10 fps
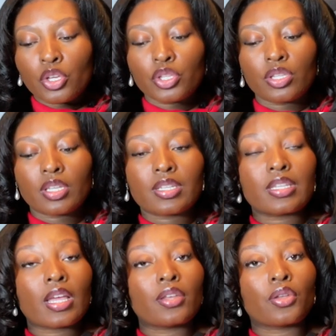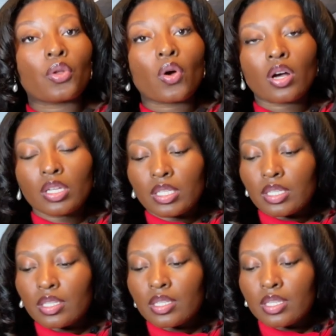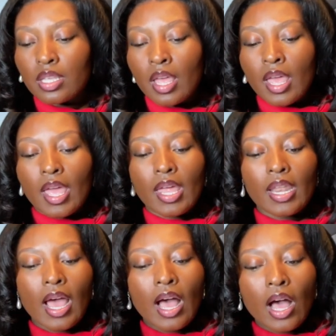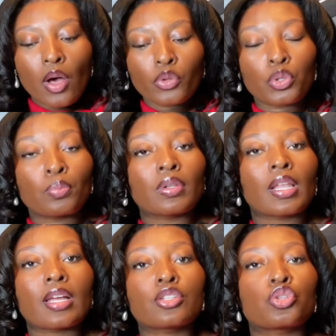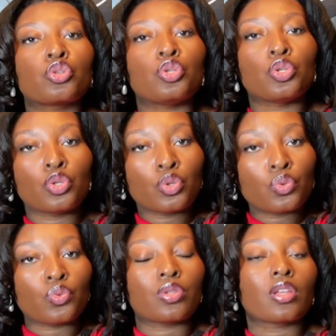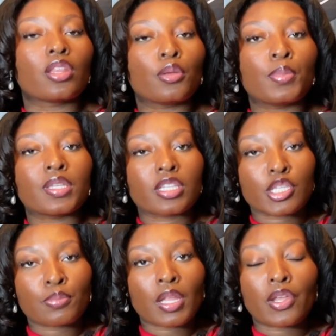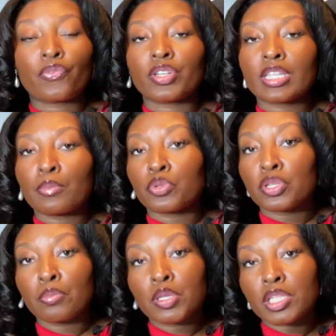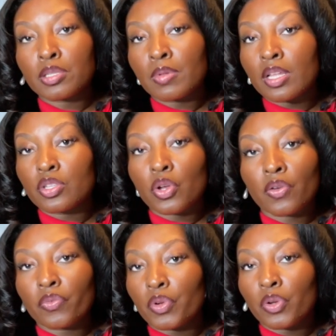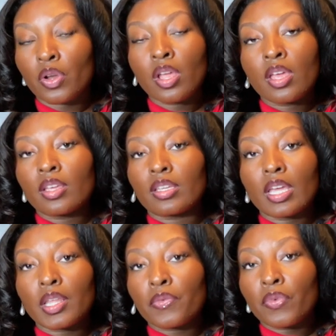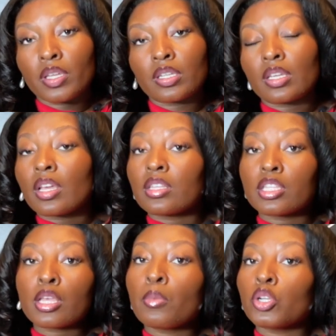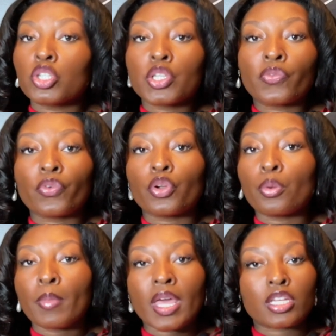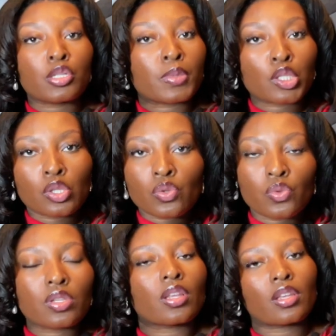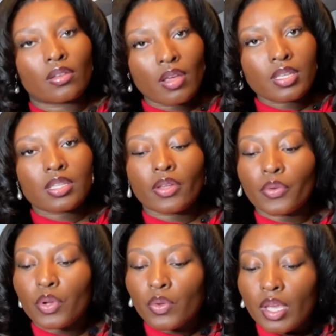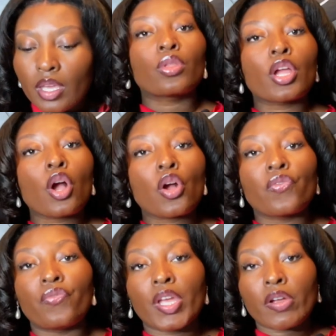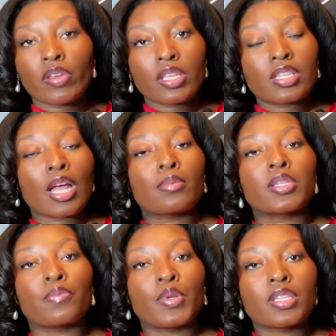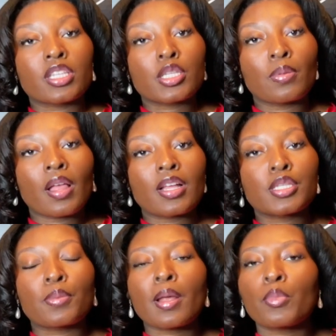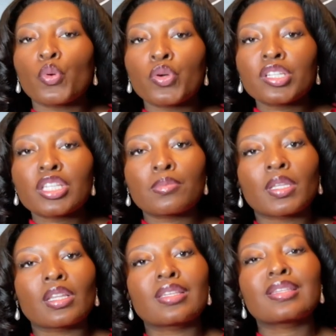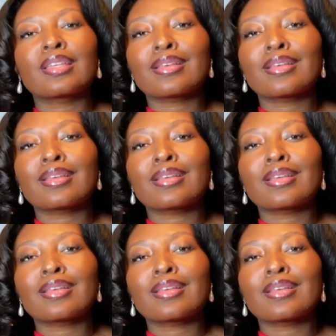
the intended audience, and how you plan to use the business plan. For example, some business plans are for getting funding and some are just for management use and etc. Okay, there are various types of business plans, but I'm going to be listing